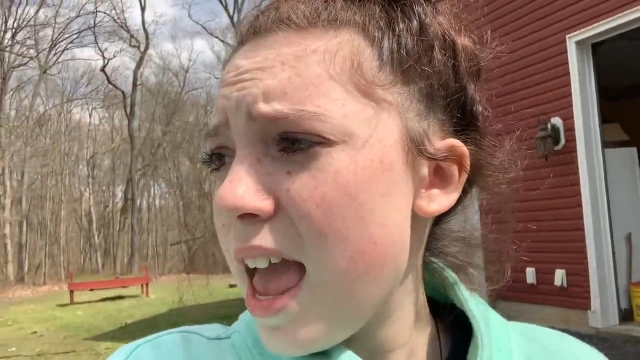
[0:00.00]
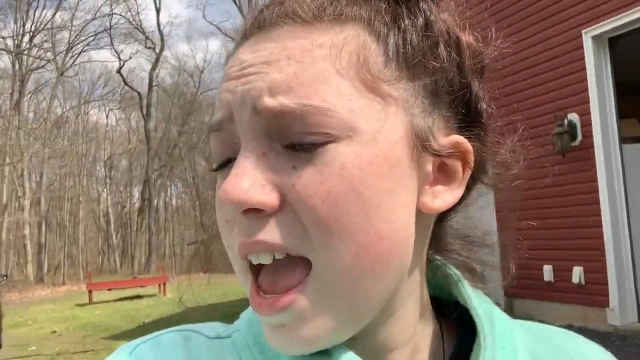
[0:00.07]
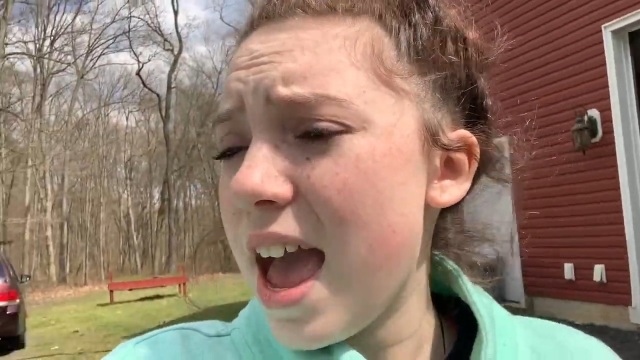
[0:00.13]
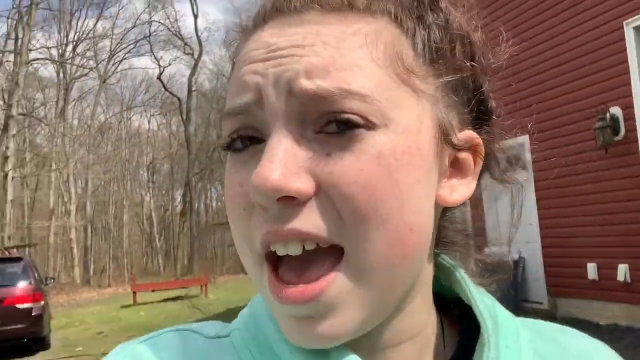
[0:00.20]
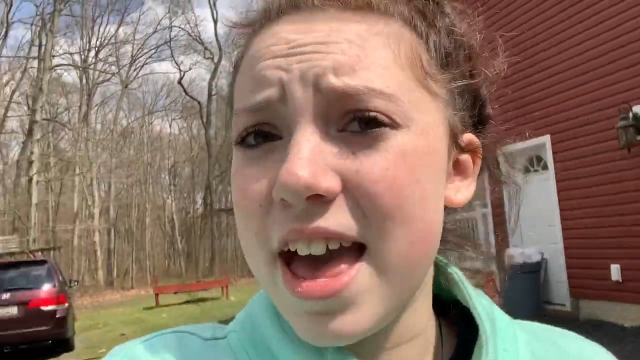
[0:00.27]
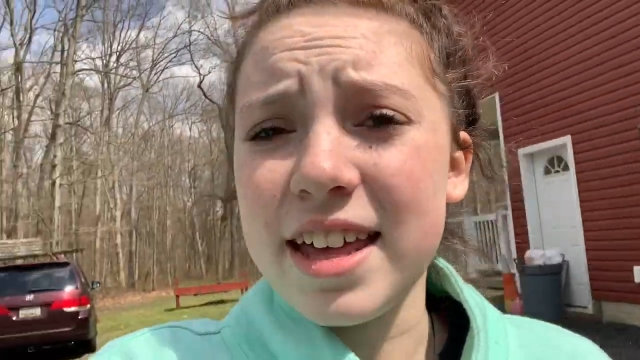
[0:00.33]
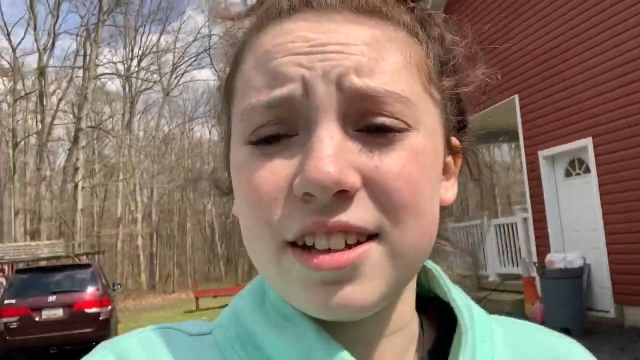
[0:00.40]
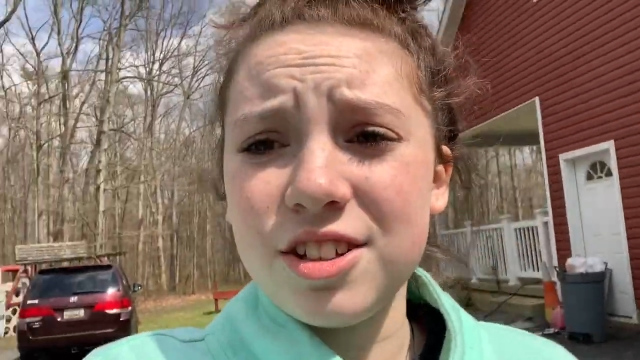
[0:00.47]

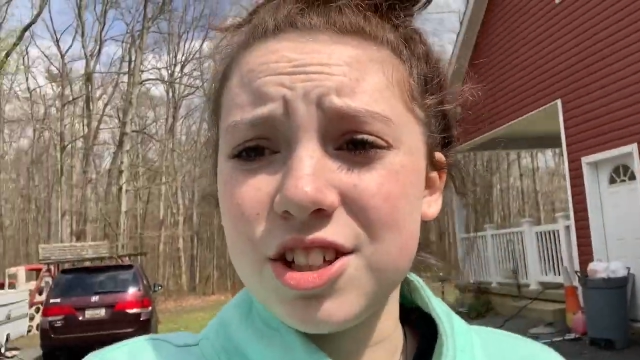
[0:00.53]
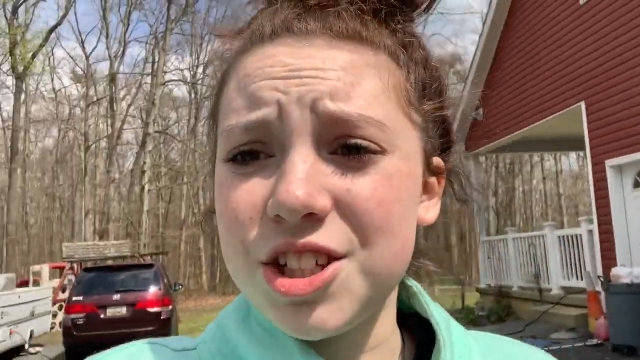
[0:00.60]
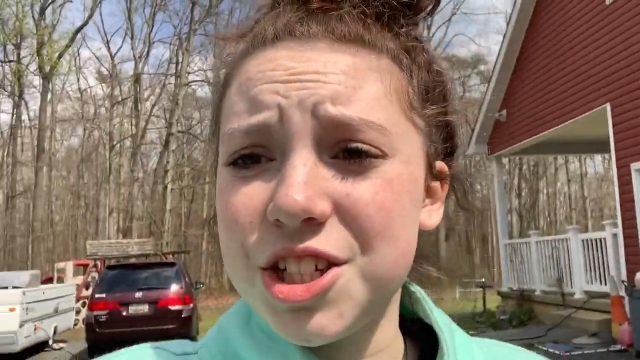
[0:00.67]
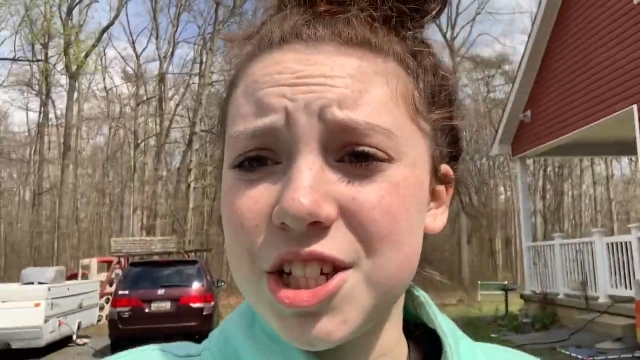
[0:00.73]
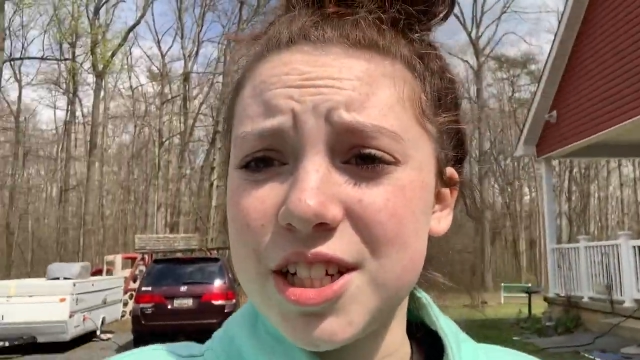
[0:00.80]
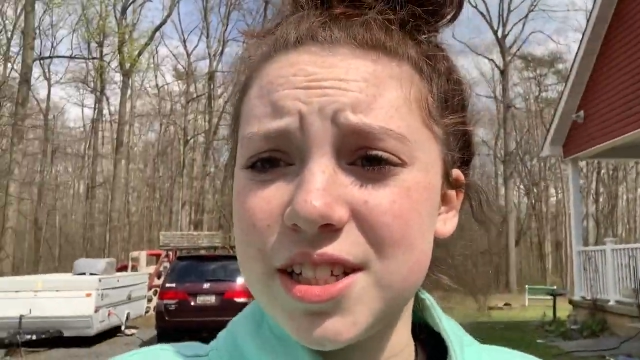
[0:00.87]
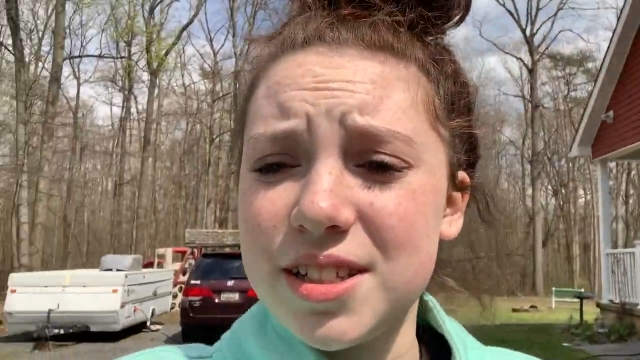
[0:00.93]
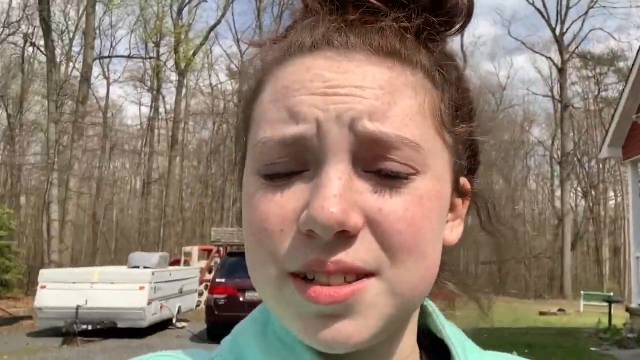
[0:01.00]
and
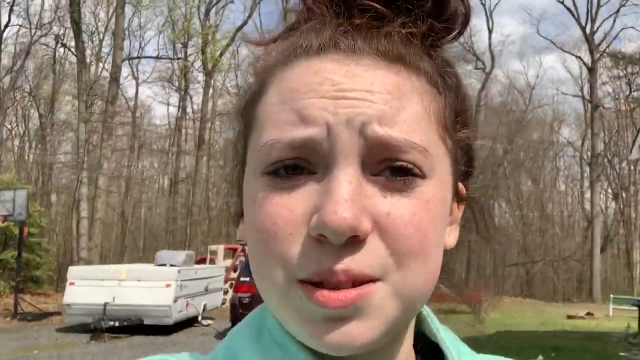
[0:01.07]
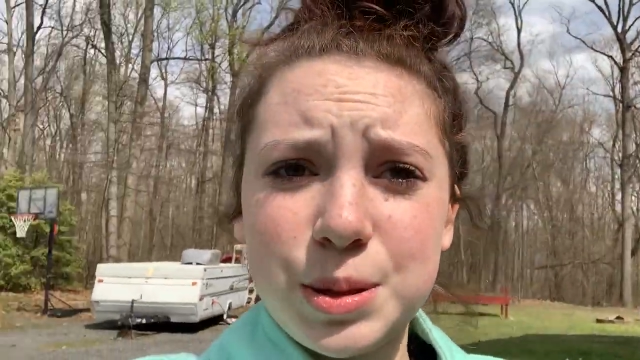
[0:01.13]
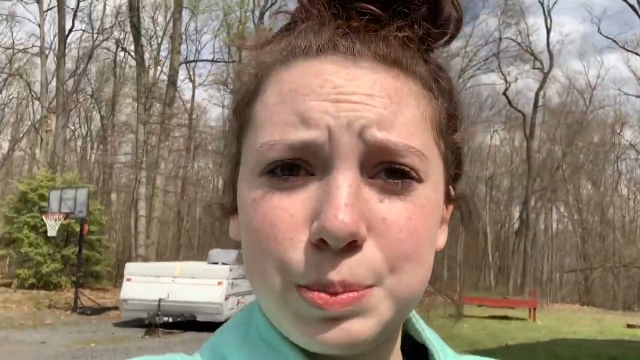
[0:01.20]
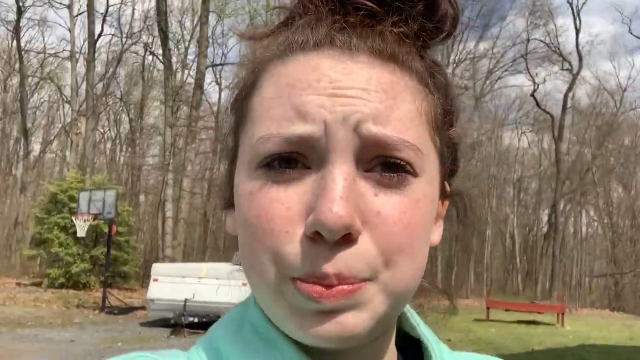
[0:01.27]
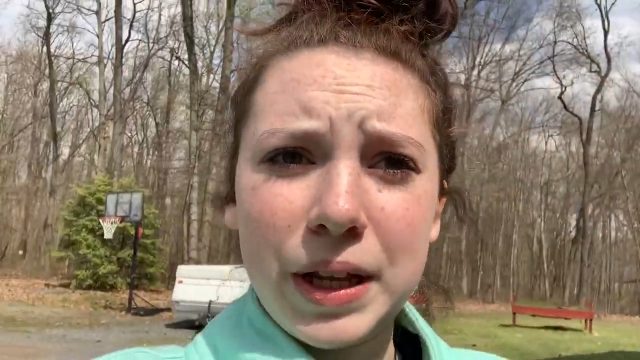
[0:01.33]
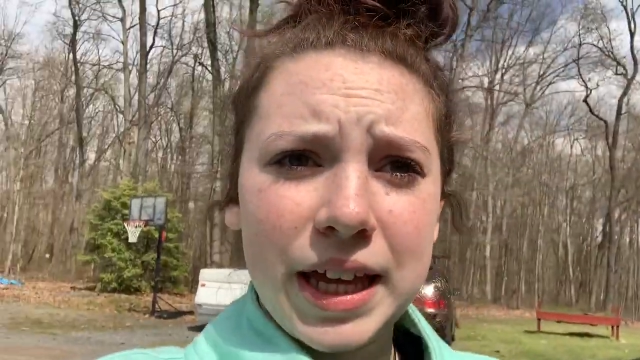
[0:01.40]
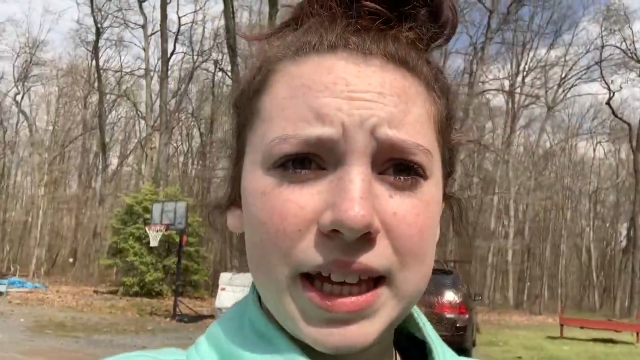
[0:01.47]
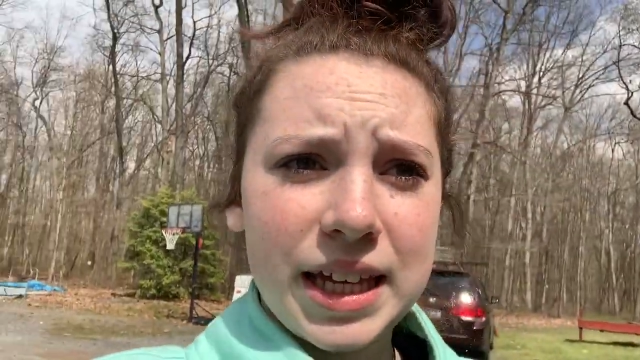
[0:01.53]
just
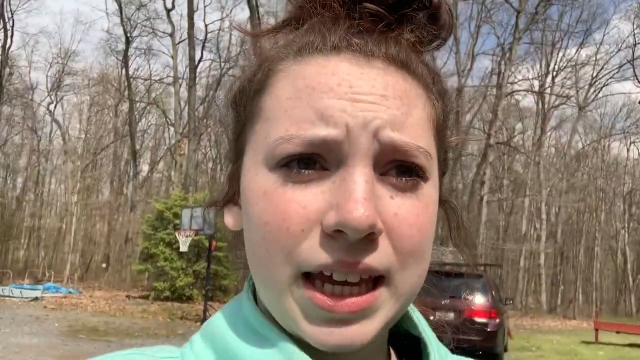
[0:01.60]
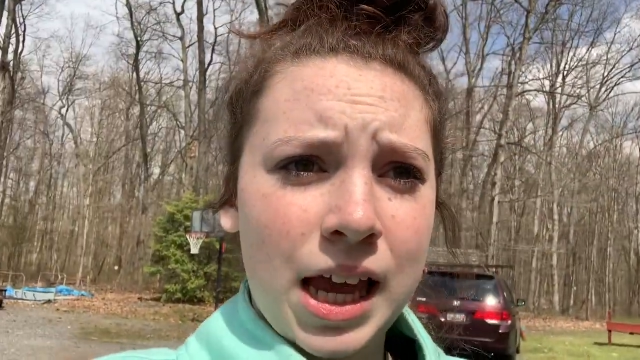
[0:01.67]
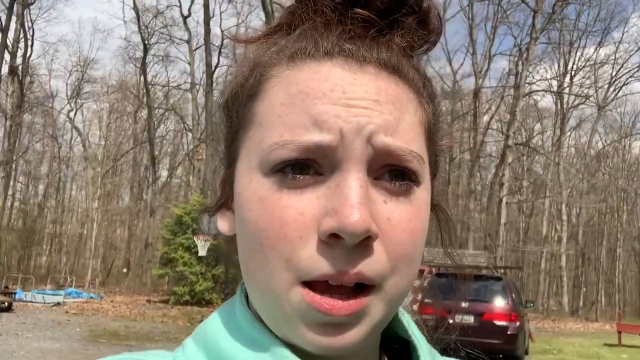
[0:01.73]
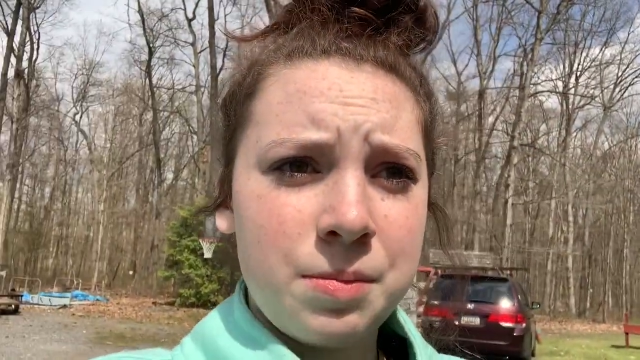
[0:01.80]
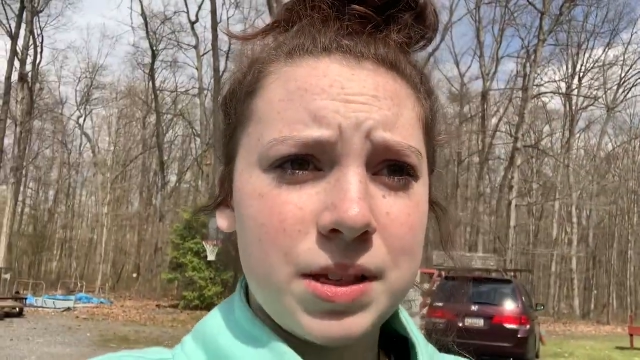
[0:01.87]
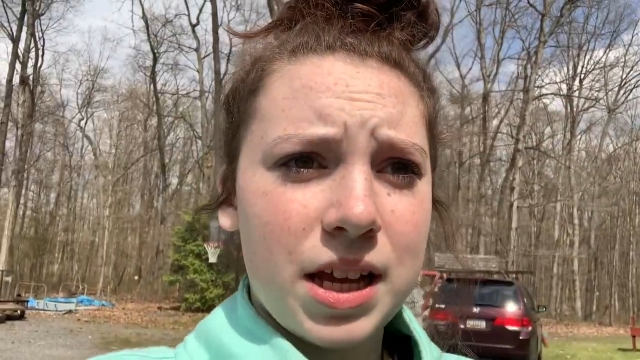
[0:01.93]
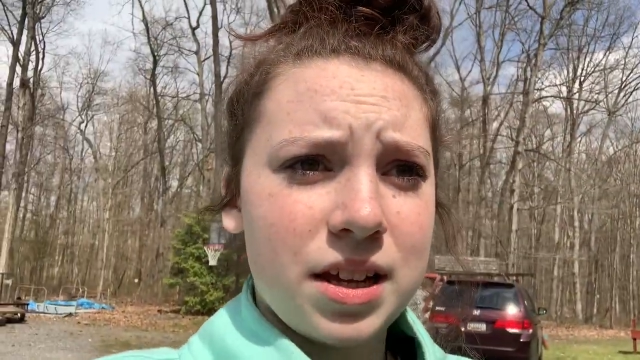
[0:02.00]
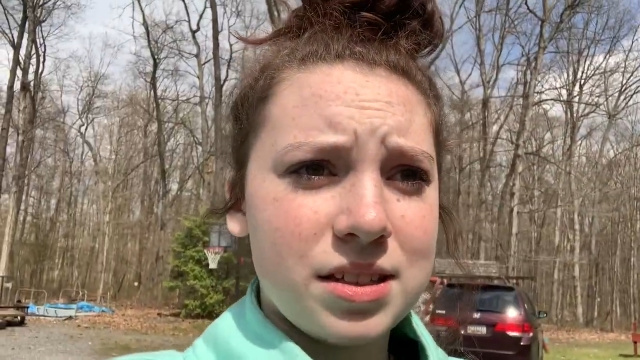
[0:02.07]
playing
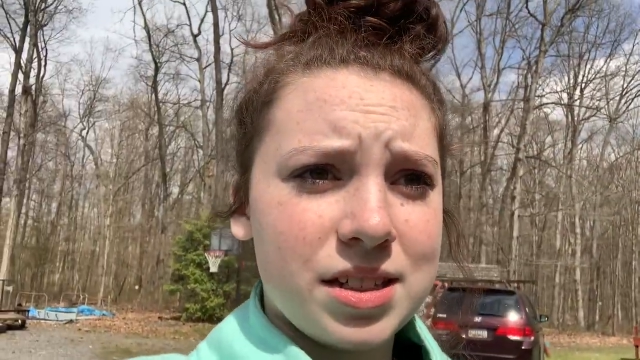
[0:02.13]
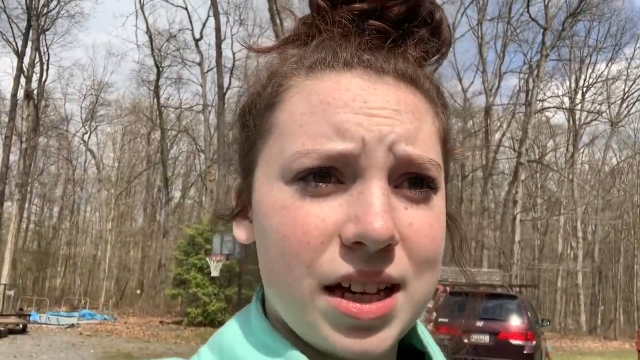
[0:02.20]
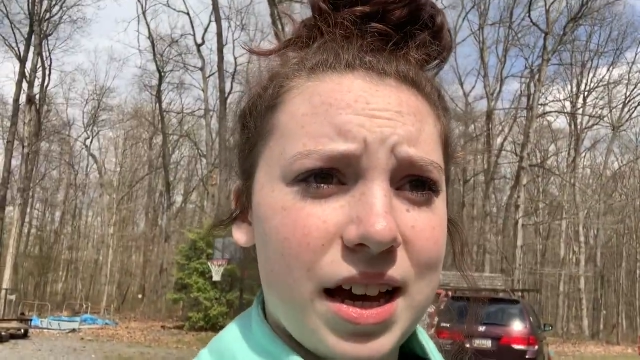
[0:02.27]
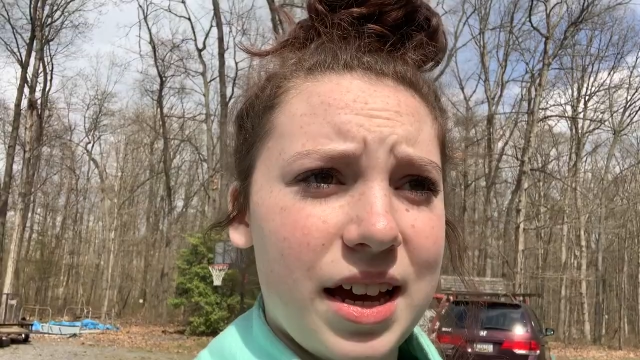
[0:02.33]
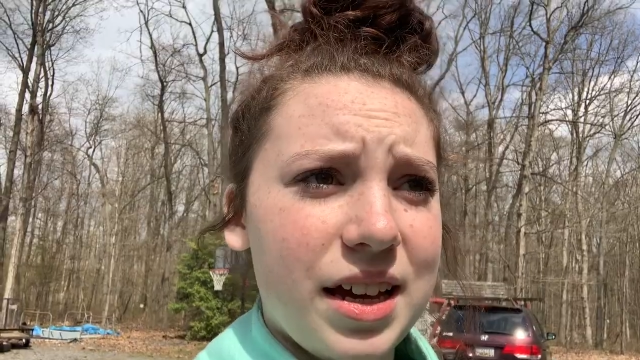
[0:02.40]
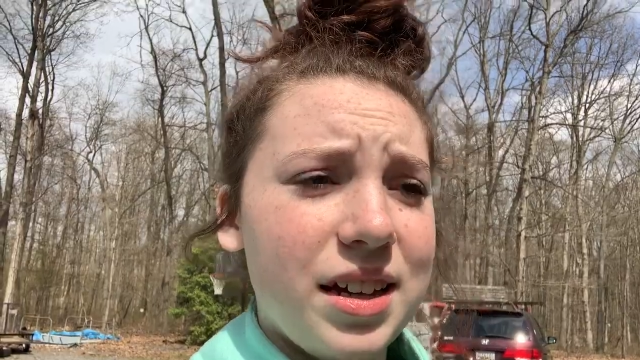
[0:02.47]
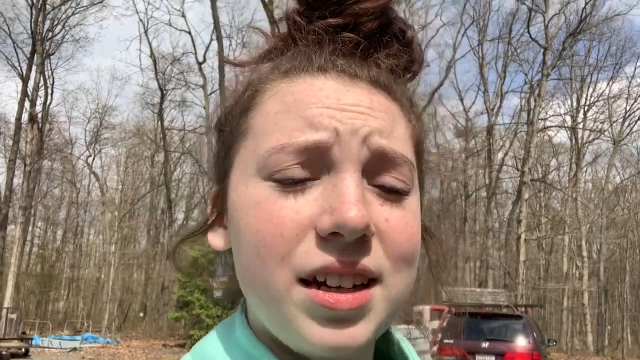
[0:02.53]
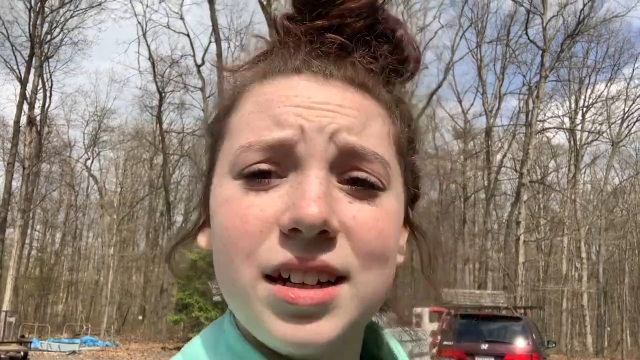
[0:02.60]
games
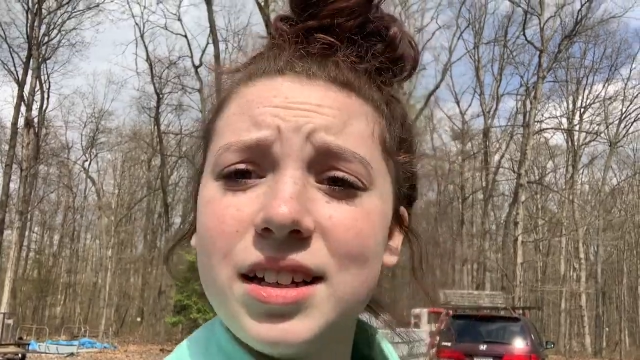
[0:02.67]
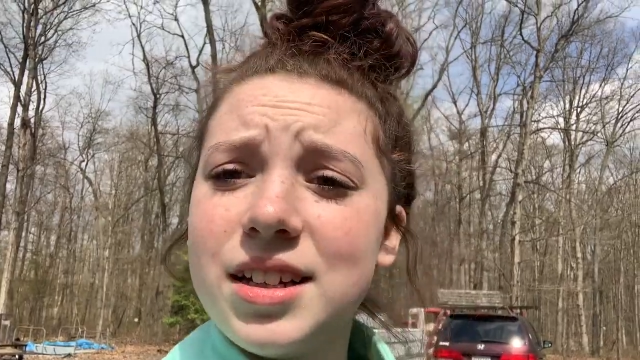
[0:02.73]
outside.